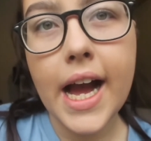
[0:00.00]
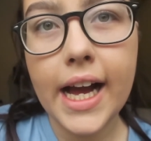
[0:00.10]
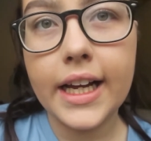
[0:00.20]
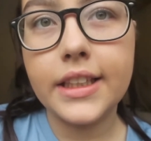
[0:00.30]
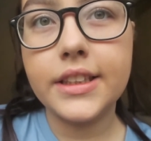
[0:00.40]

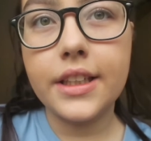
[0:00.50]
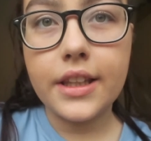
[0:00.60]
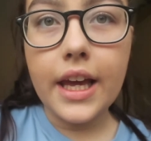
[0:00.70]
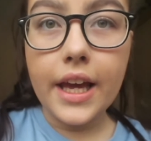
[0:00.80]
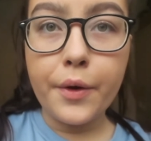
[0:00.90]
and
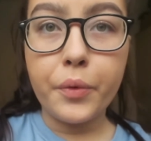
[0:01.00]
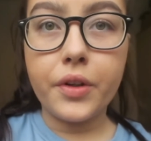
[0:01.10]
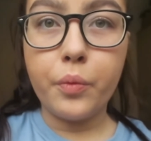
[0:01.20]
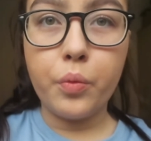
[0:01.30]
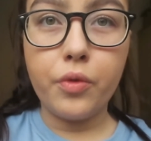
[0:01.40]
they
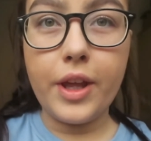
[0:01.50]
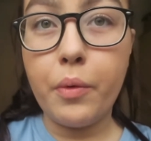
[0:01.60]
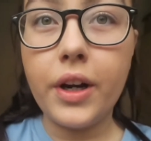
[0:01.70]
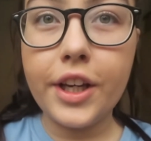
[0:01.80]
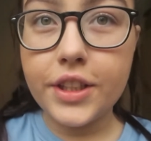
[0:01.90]

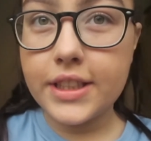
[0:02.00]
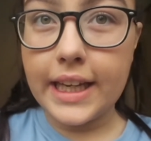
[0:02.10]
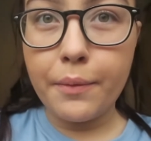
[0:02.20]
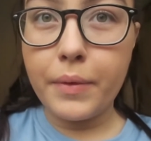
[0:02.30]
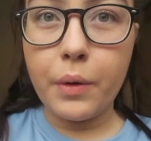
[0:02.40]
wanted to
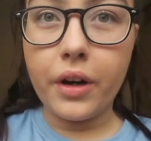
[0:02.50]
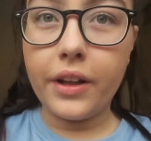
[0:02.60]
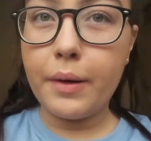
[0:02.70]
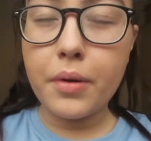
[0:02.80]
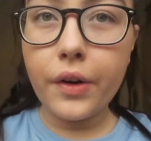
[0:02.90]
send me one
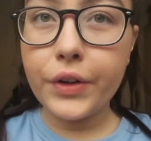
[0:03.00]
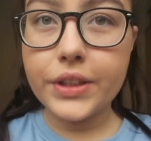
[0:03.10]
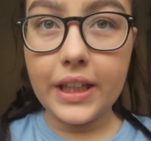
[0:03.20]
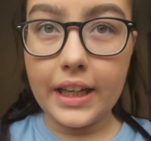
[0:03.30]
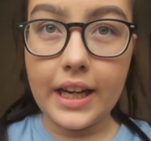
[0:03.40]
of their
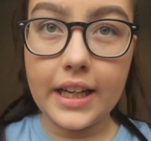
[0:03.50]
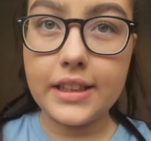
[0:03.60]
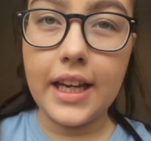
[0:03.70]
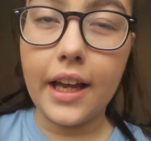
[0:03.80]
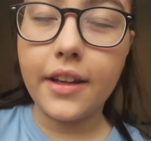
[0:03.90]
products, and I
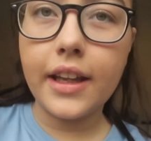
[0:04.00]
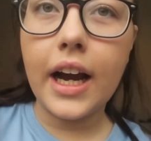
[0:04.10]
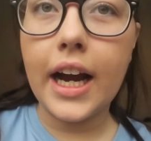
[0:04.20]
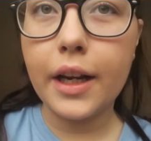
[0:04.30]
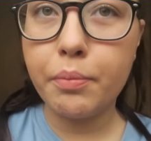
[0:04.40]
said
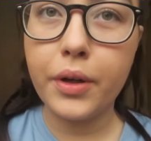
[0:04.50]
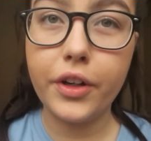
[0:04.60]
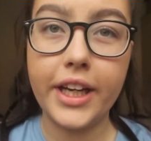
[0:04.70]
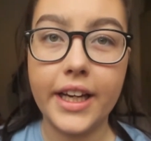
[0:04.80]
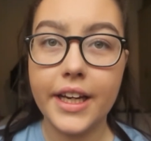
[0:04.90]
that I'd
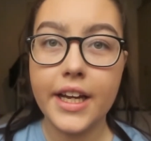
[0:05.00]
put it